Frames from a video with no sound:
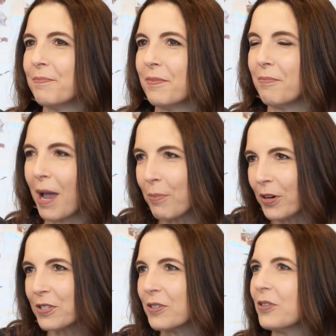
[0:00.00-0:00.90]
my
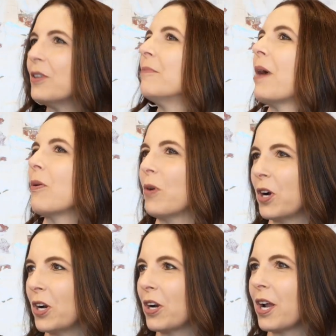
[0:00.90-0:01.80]
personal, my
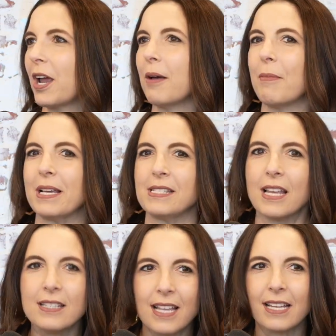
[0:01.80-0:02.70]
work, my
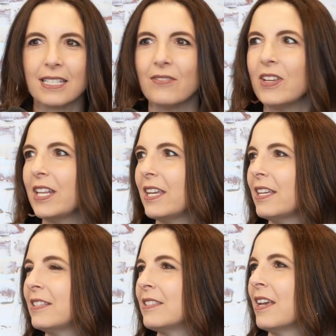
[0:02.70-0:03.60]
son's
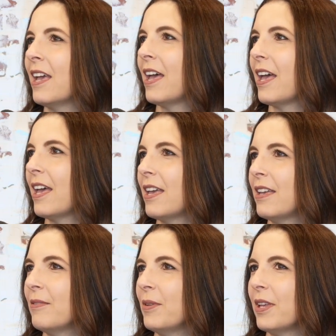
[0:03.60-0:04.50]
activities,
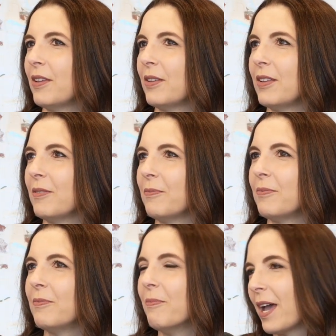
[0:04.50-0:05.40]

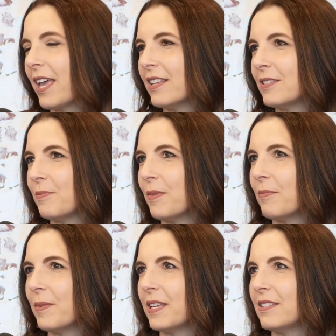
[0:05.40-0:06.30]
my
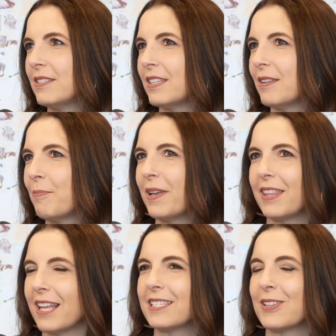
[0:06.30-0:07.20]
husband's, but
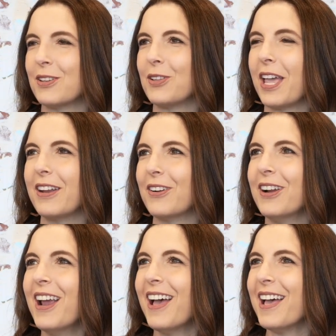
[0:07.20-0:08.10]
that's a little lighter.
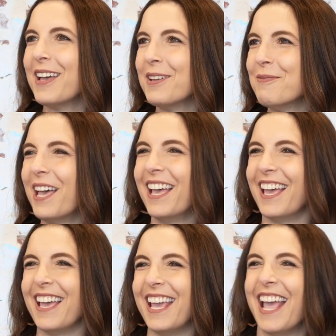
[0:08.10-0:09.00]

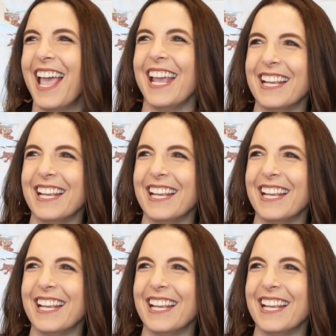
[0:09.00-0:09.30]
He's